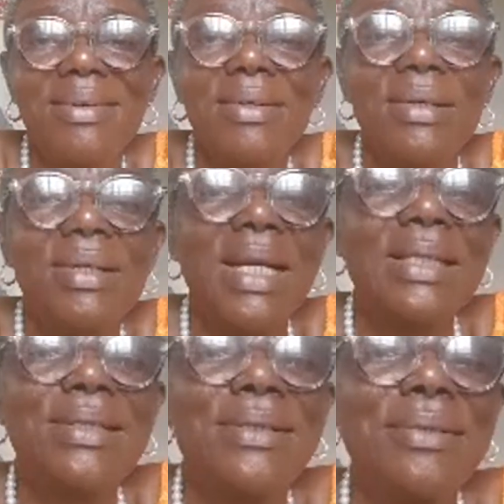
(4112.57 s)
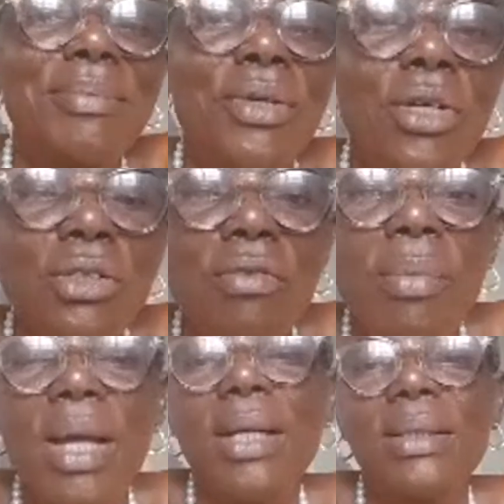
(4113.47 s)
That is because of
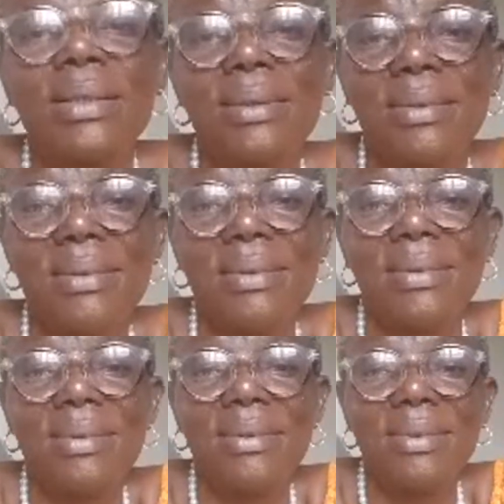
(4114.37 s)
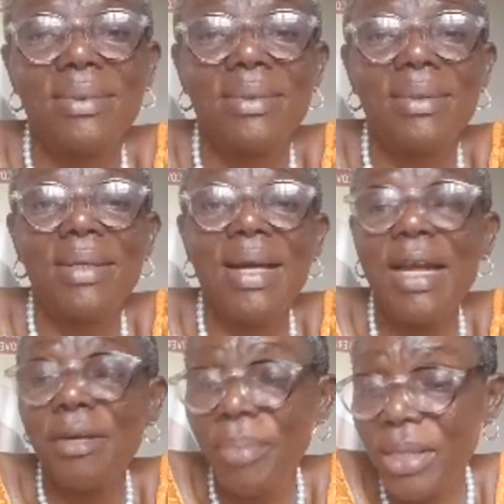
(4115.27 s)
my heart. I
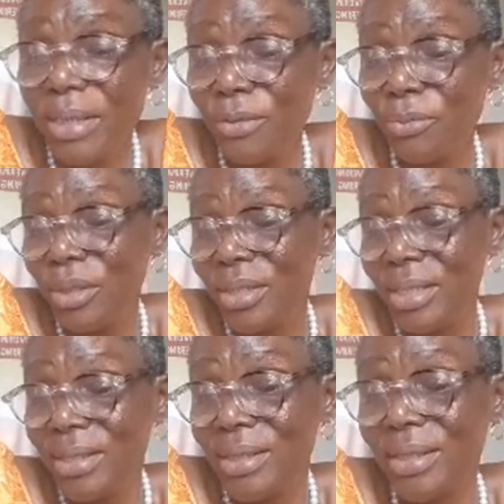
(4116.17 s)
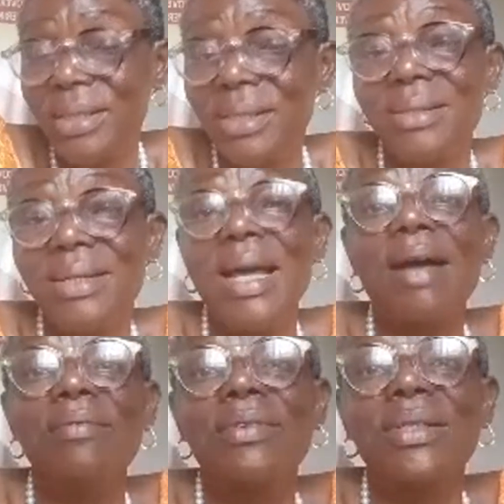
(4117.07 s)
replace it with this seed. I
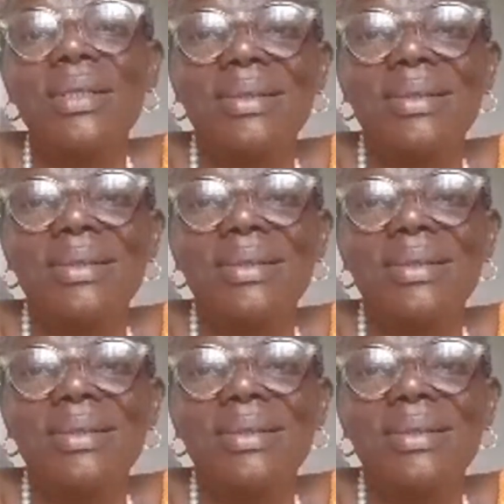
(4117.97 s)
have it.